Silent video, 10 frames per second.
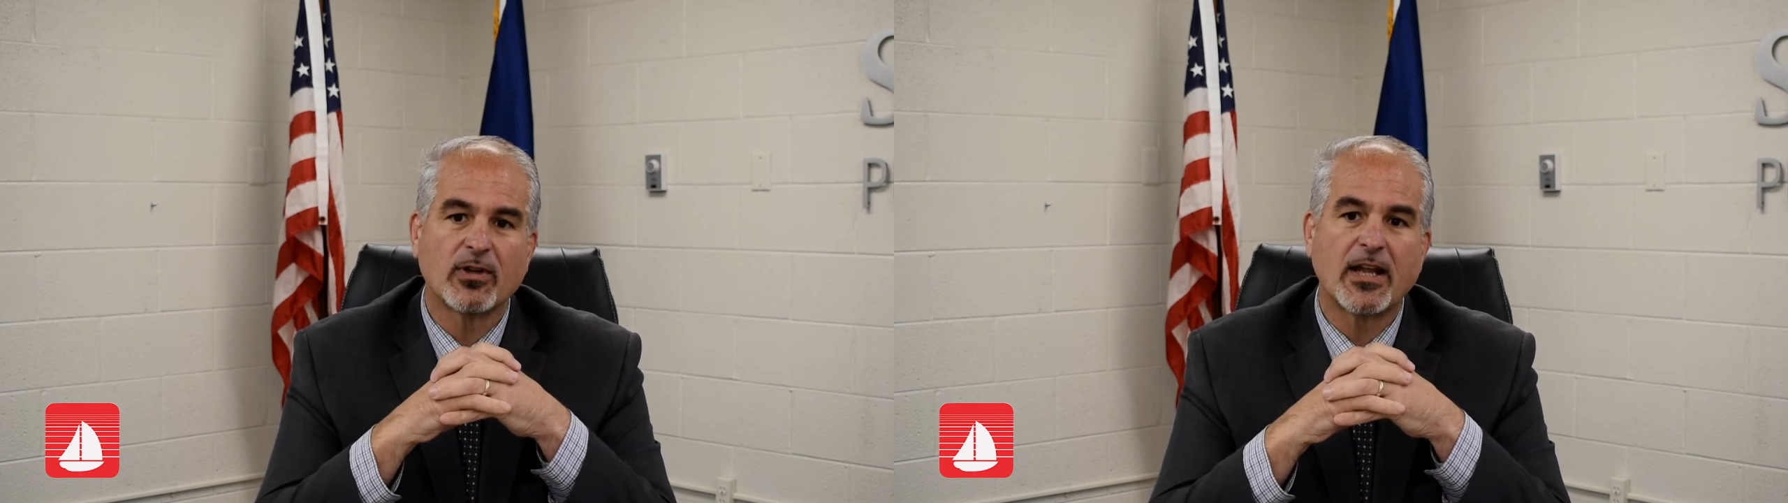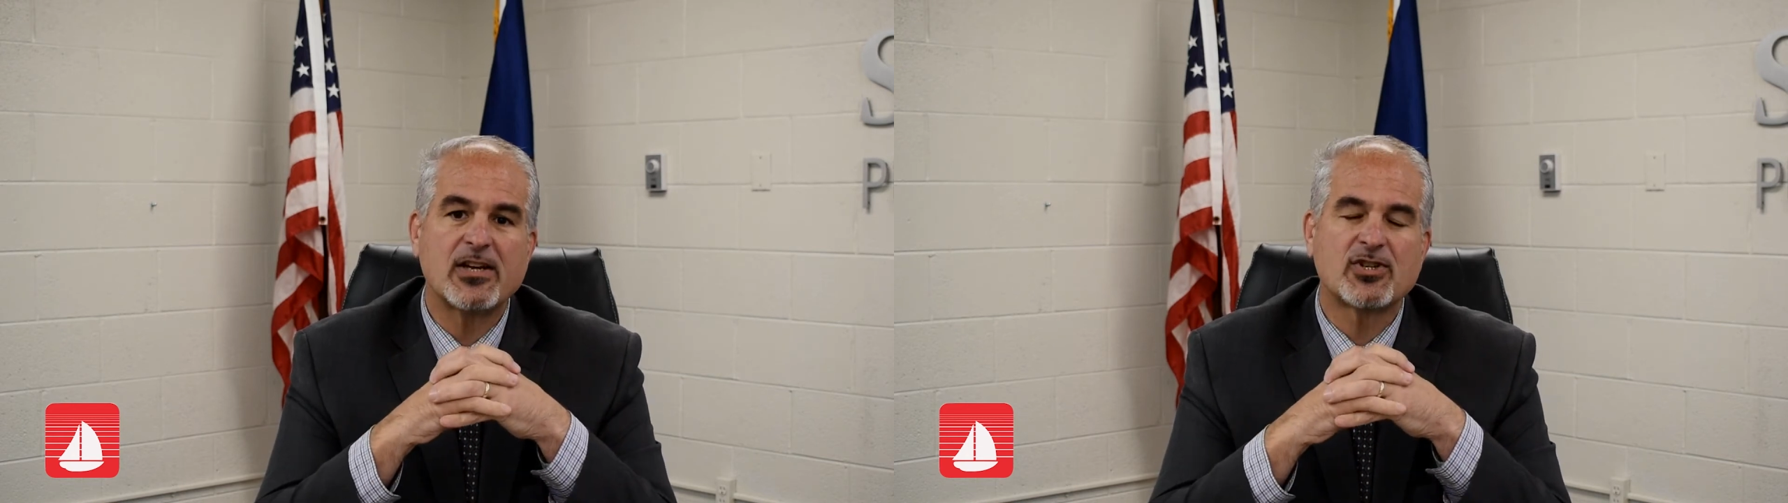
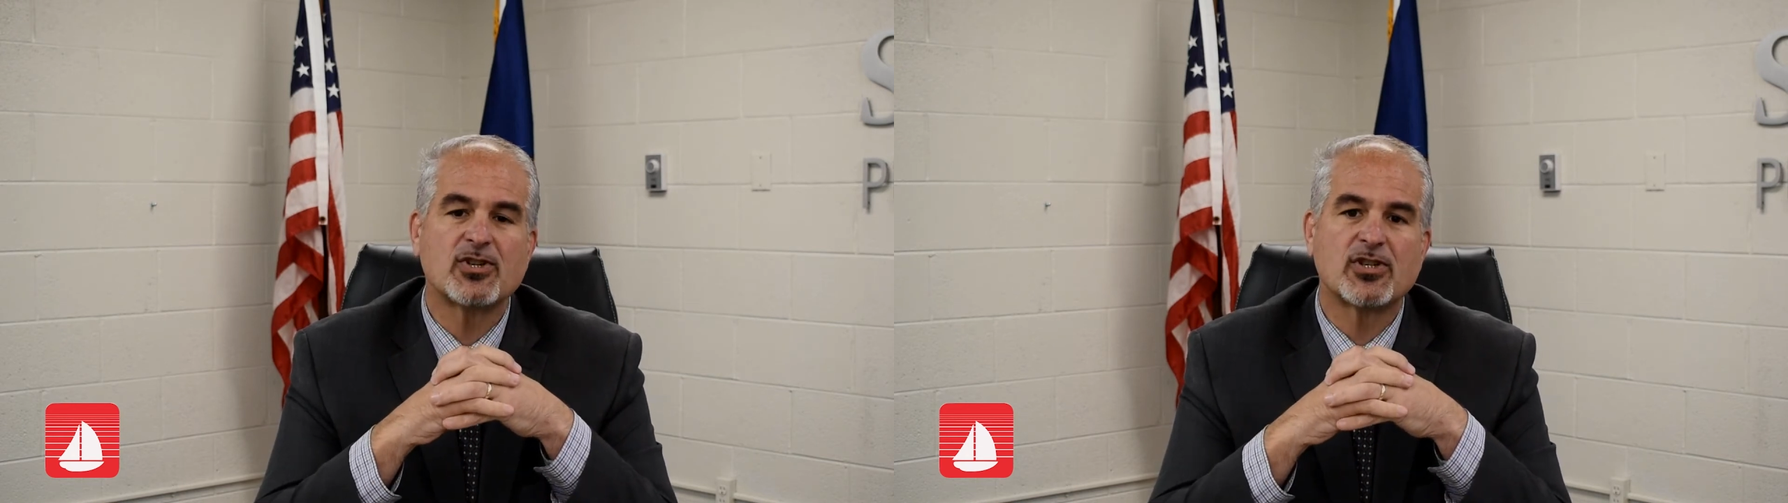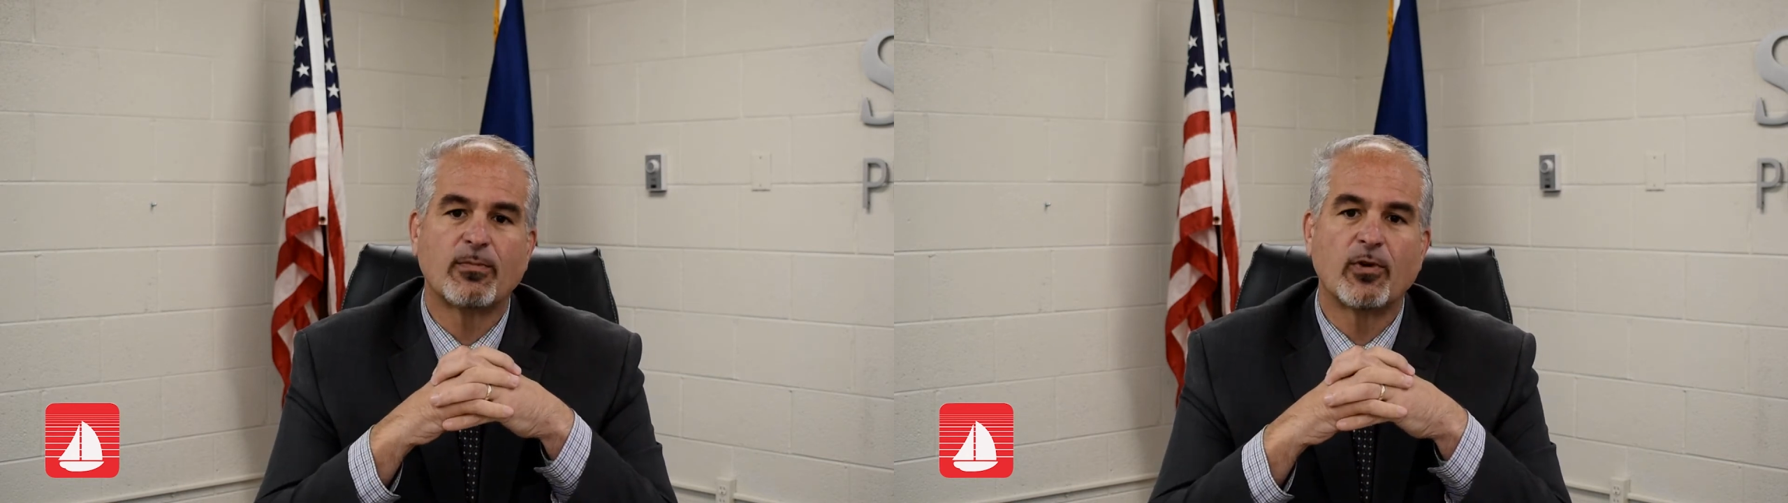
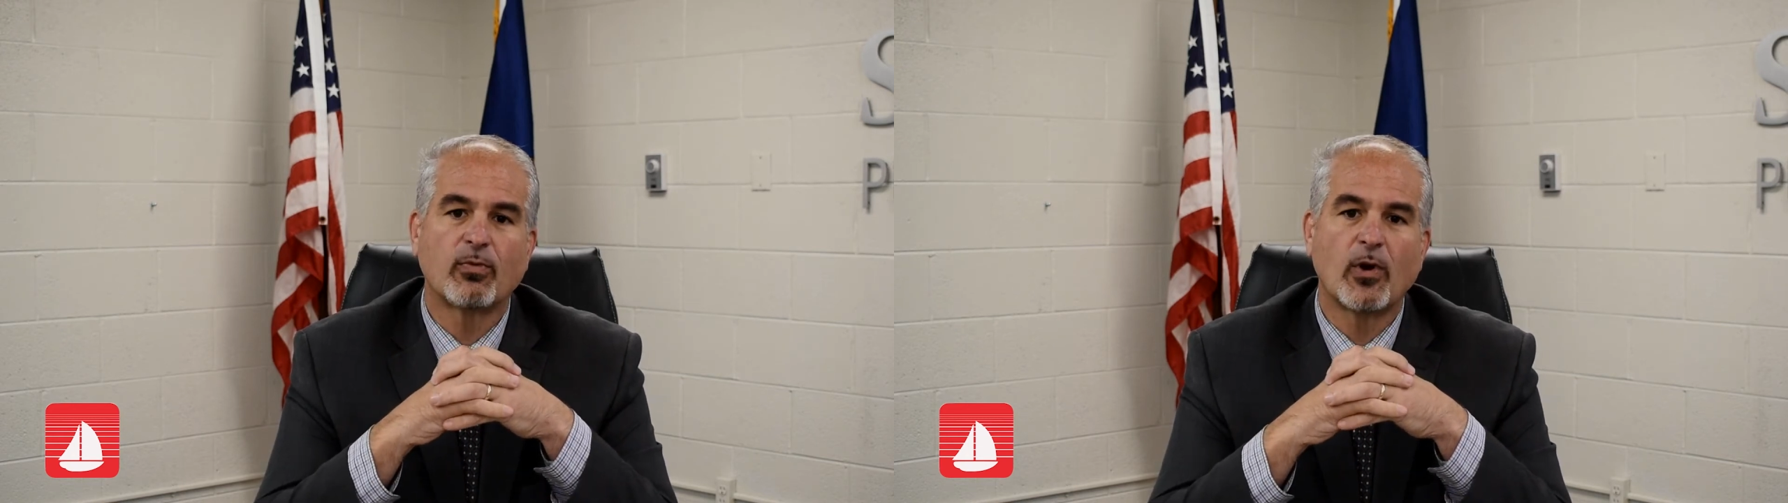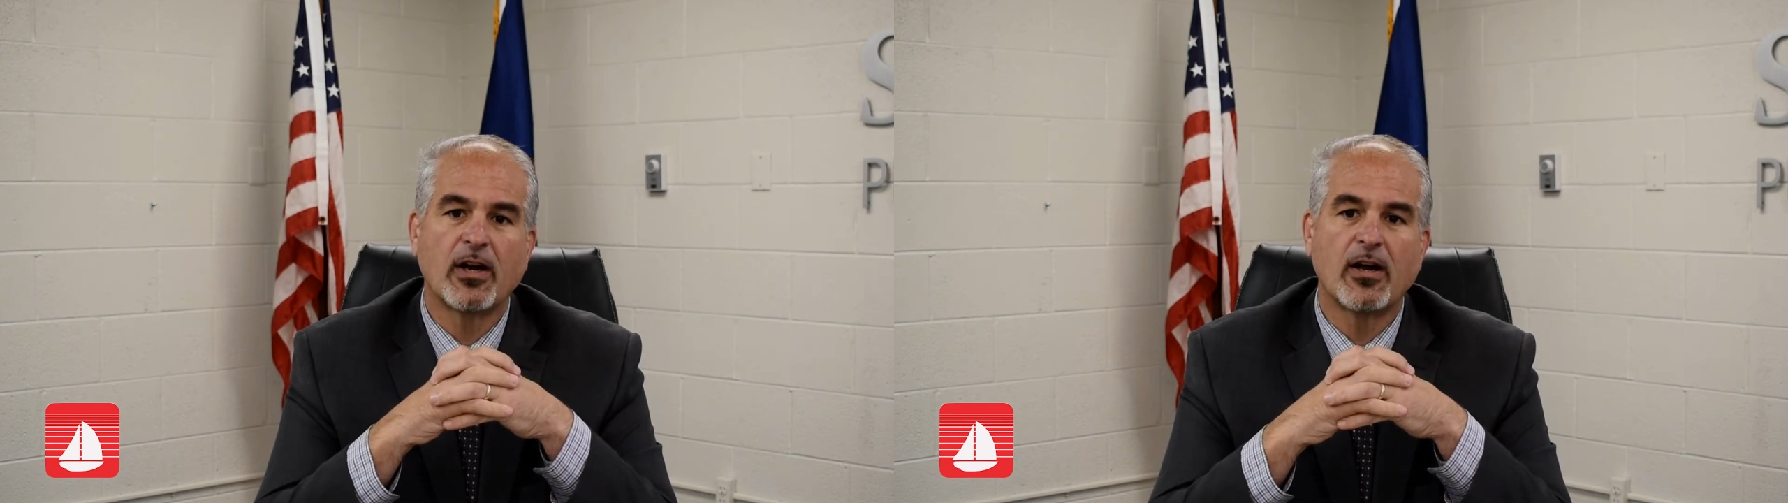relationship with one